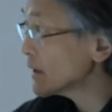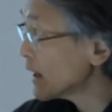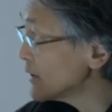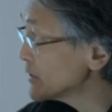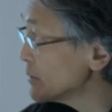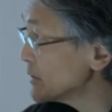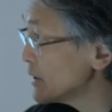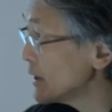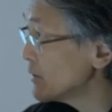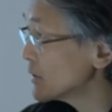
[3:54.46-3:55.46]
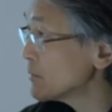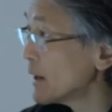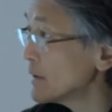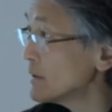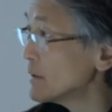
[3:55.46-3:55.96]
ensembles that he wrote
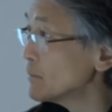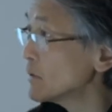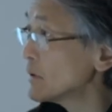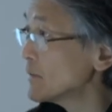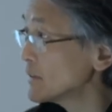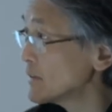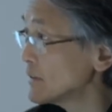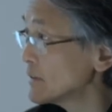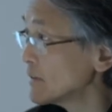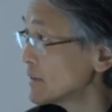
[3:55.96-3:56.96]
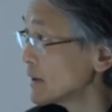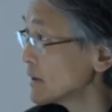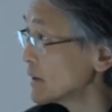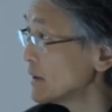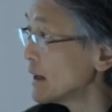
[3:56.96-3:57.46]
about in The Mode of Existence of a
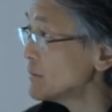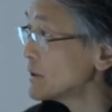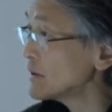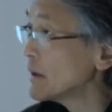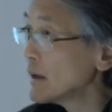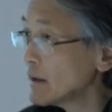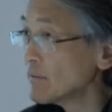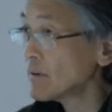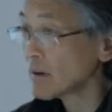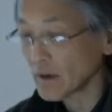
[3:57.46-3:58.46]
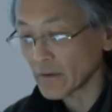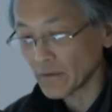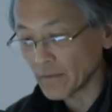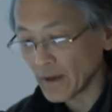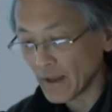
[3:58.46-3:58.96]
Technical Object in a very
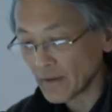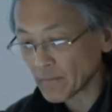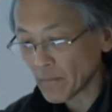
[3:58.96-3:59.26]
careful way.